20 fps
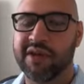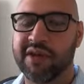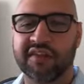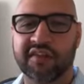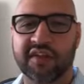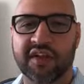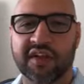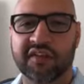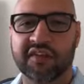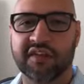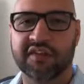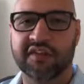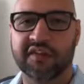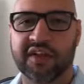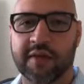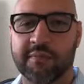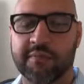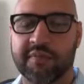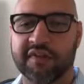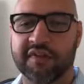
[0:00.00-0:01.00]
it makes sense
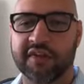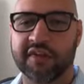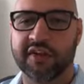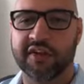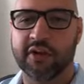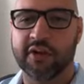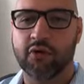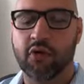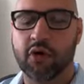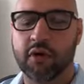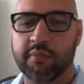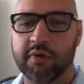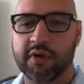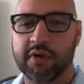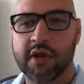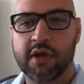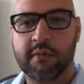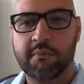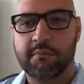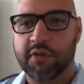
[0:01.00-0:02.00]
to set up as a C
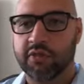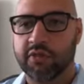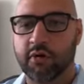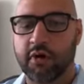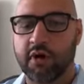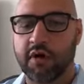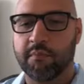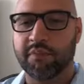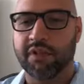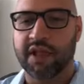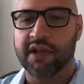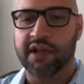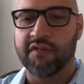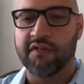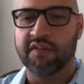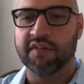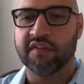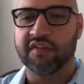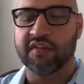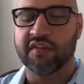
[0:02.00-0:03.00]
corp. But there are
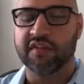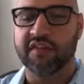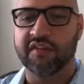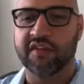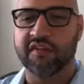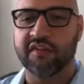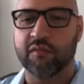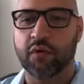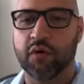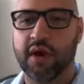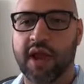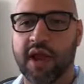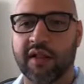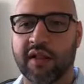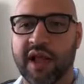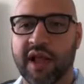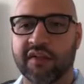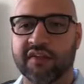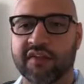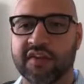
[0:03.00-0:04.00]
plenty of instances
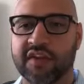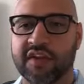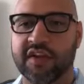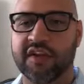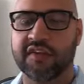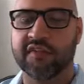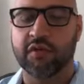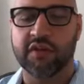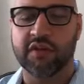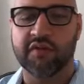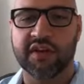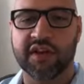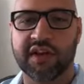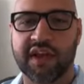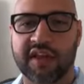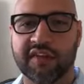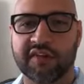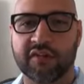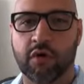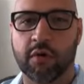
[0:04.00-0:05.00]
where LLCs or
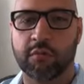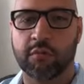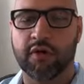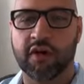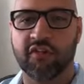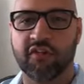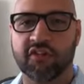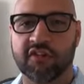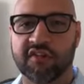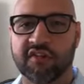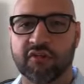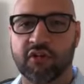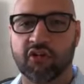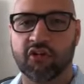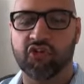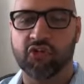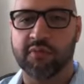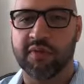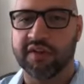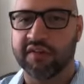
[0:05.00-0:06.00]
even an S corporation
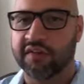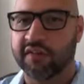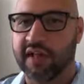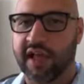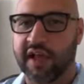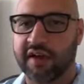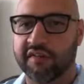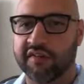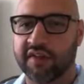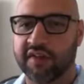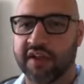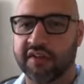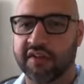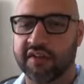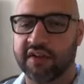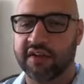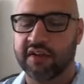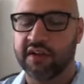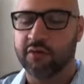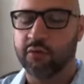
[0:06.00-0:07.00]
structure makes a lot of
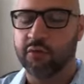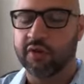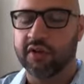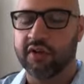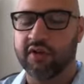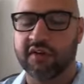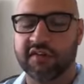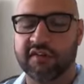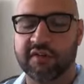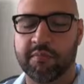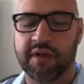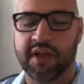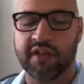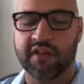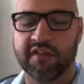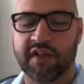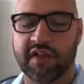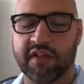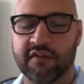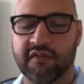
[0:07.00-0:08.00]
sense. It really just
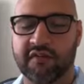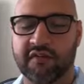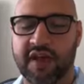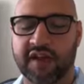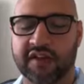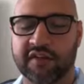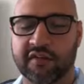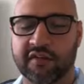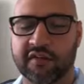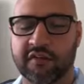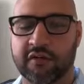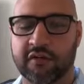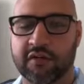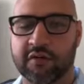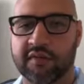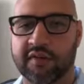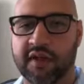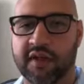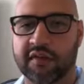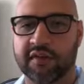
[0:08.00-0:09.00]
depends on the facts and
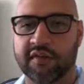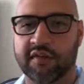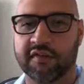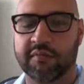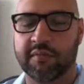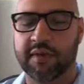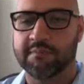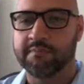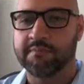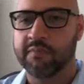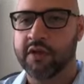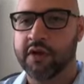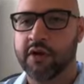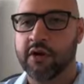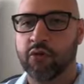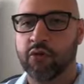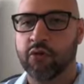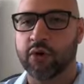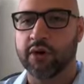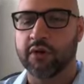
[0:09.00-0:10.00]
circumstances, but
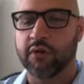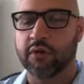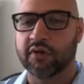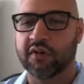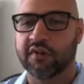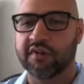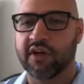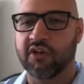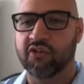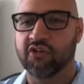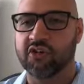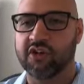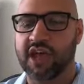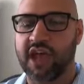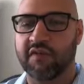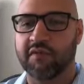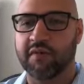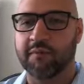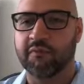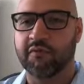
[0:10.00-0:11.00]
critical
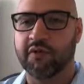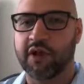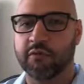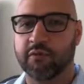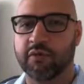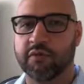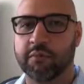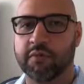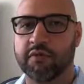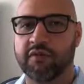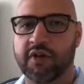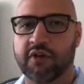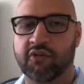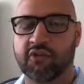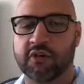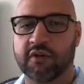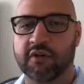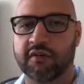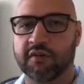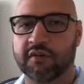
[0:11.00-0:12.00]
discussion to have up front with
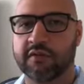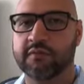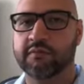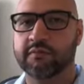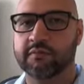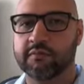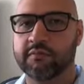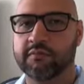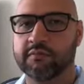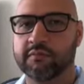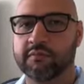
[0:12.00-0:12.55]
professionals.